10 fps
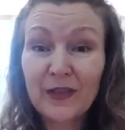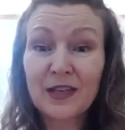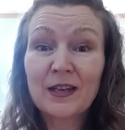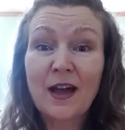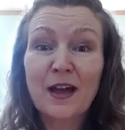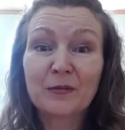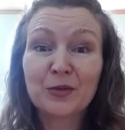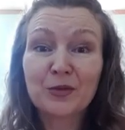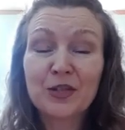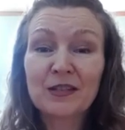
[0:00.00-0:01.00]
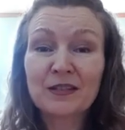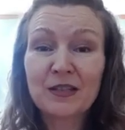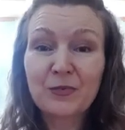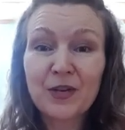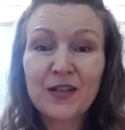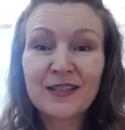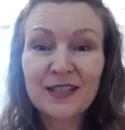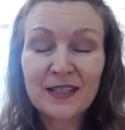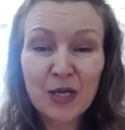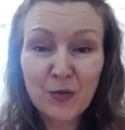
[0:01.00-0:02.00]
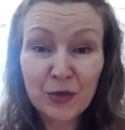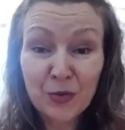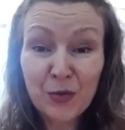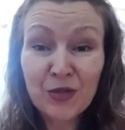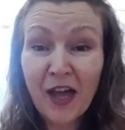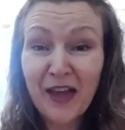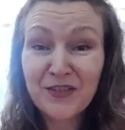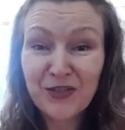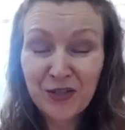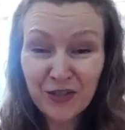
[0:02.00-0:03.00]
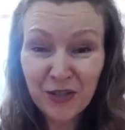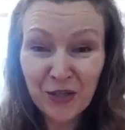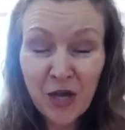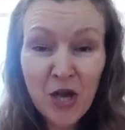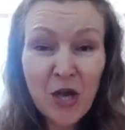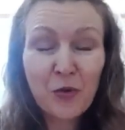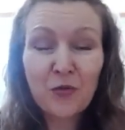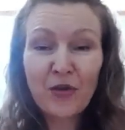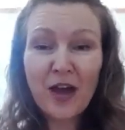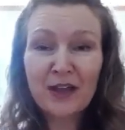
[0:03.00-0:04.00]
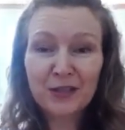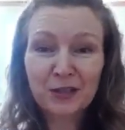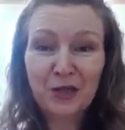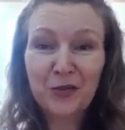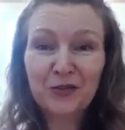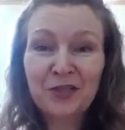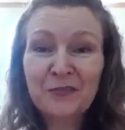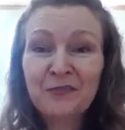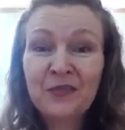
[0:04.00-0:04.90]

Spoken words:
Then I'm looking deeper, I see someone doing Tai Chi with eyes closed.